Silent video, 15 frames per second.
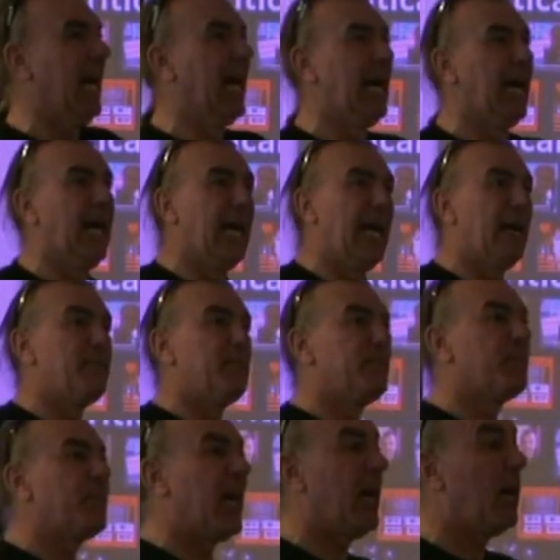
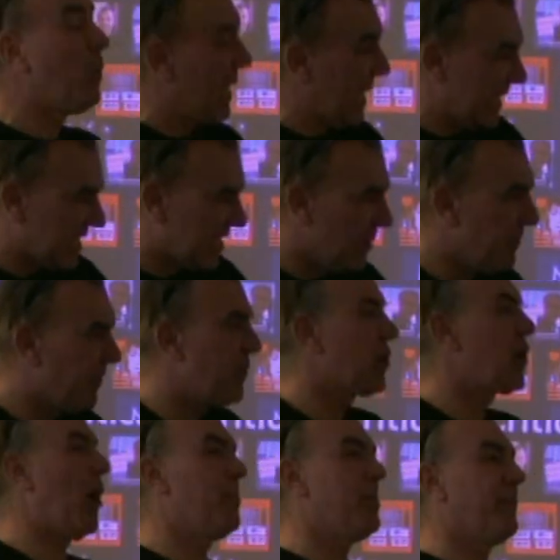We ask them for
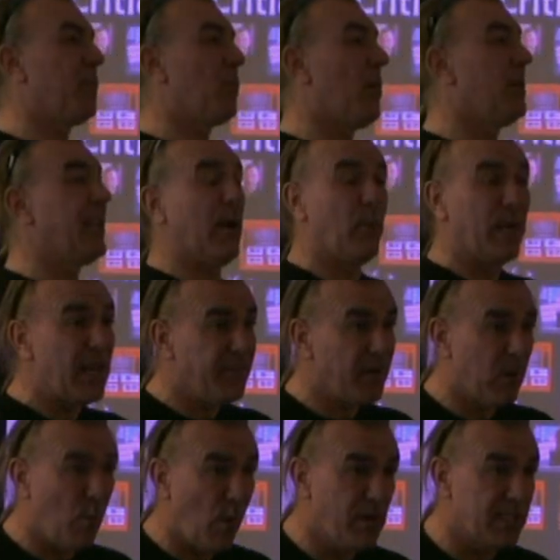a copy of the warrant. Now
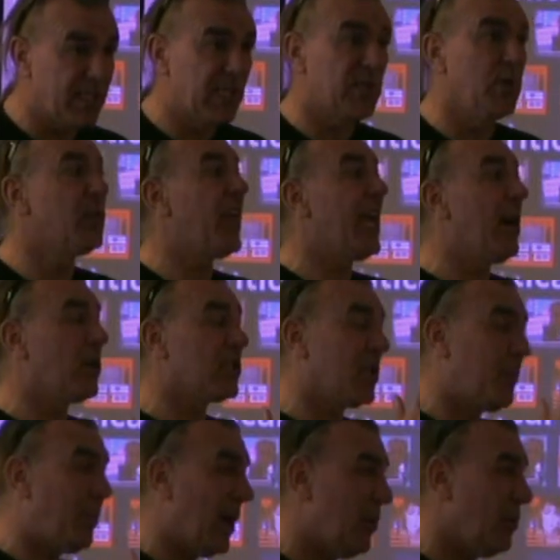whenever a warrant's issued, they are
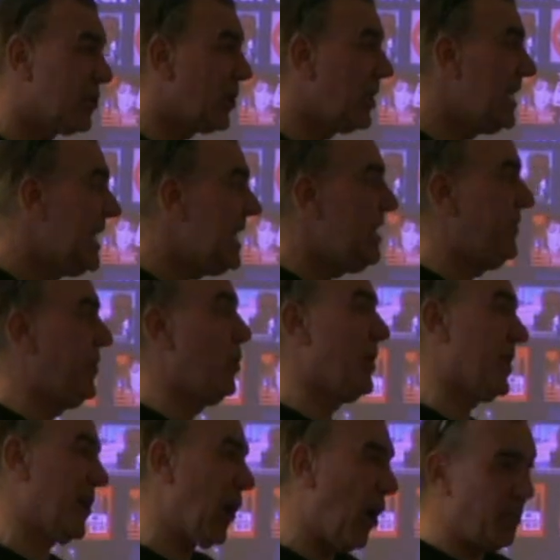supposed to leave you
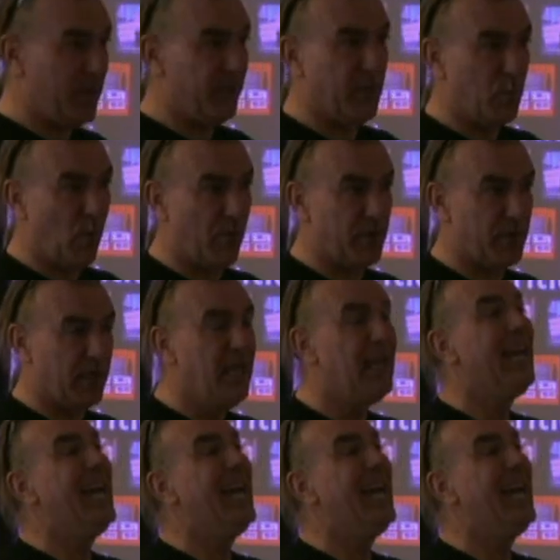with a copy of the warrant.